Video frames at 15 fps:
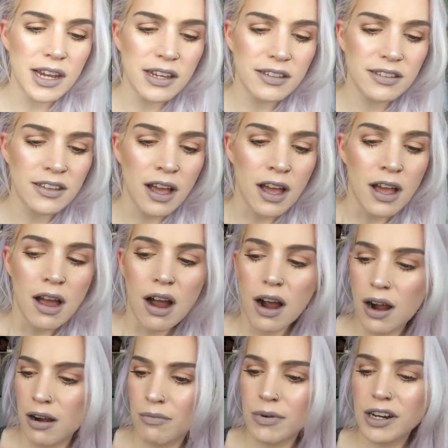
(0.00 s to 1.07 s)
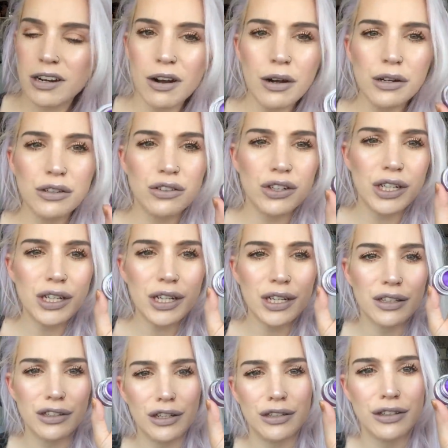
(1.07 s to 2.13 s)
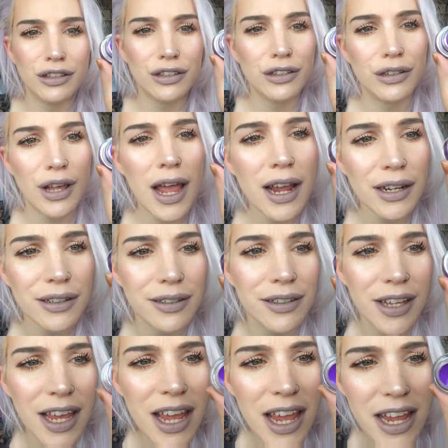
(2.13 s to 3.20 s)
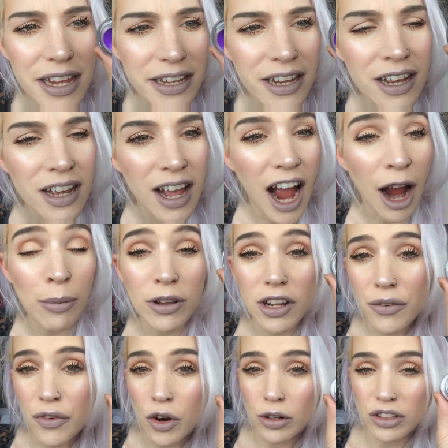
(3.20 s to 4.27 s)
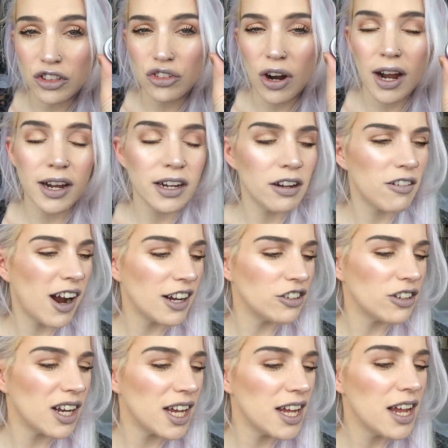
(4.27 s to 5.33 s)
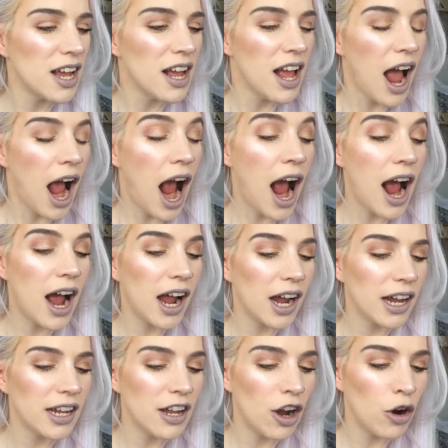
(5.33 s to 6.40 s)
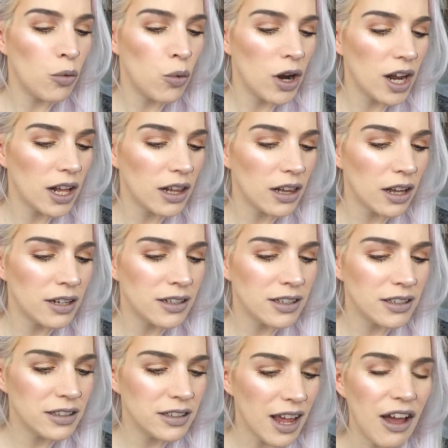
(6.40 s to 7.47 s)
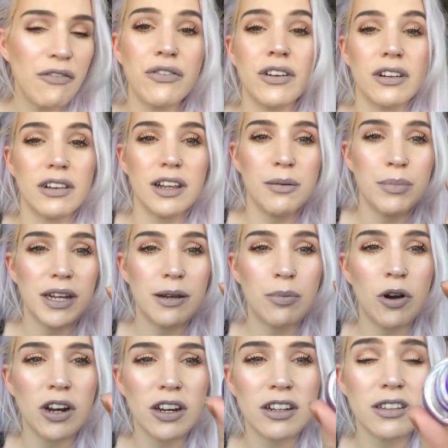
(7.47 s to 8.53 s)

this. Oh my gosh, she is sexy. I'm looking forward to trying her, actually. I will definitely be putting